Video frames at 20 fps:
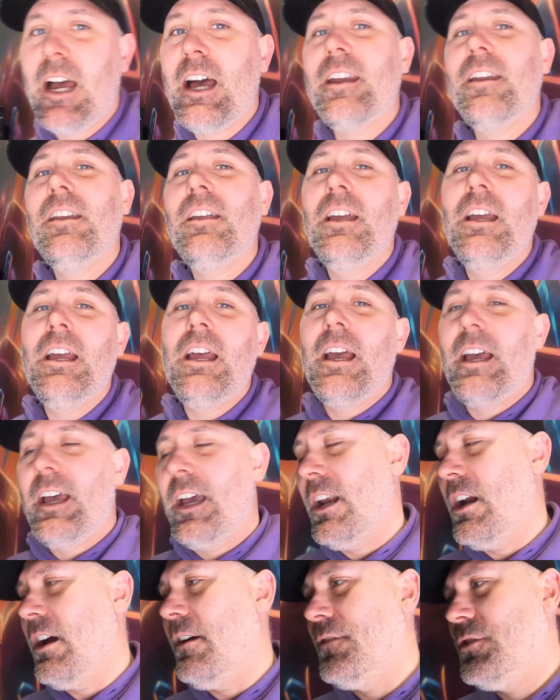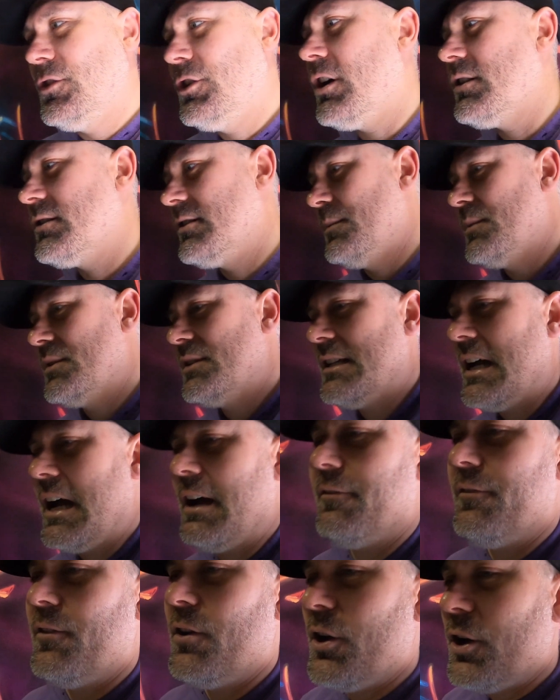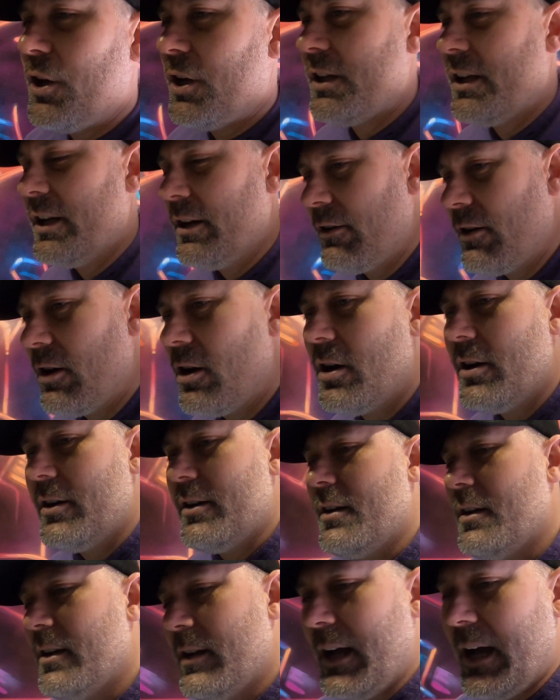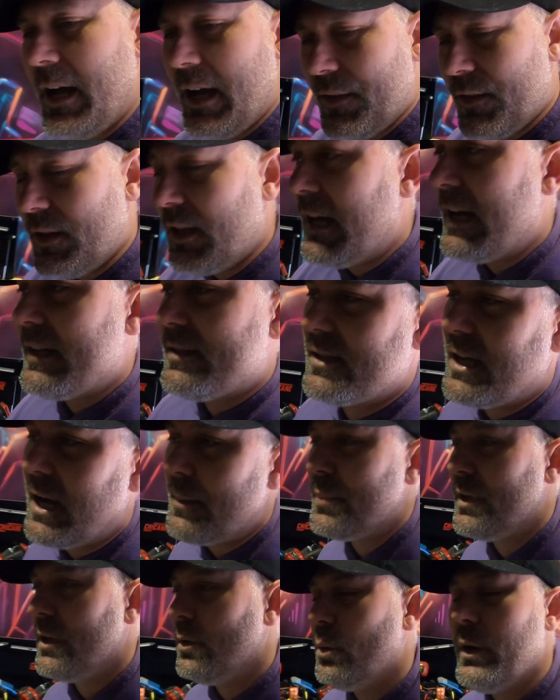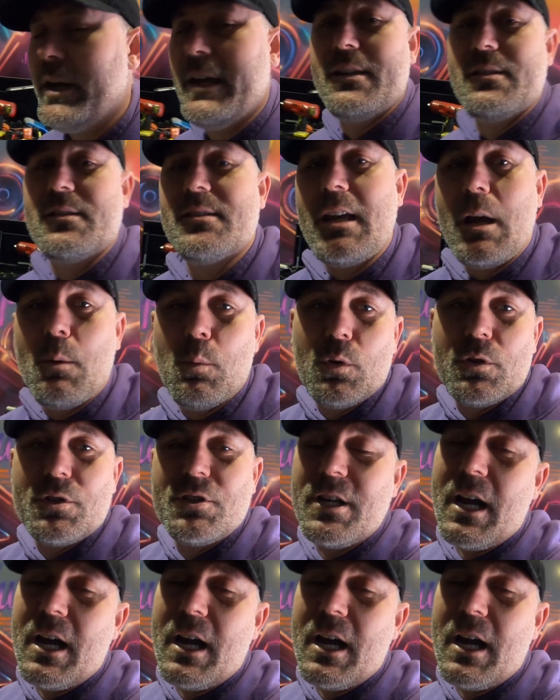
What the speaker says: done, and I've shot some stuff earlier on the last couple of weeks, so we'll